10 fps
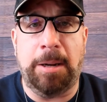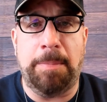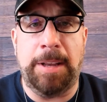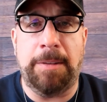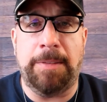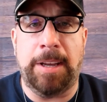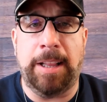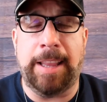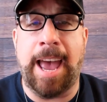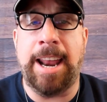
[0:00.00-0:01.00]
bit of
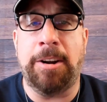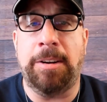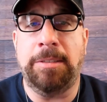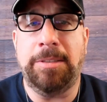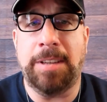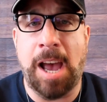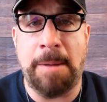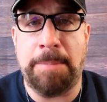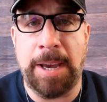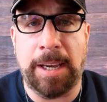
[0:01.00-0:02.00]
a lighter
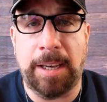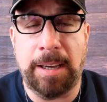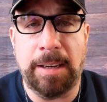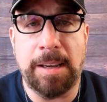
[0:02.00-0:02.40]
topic.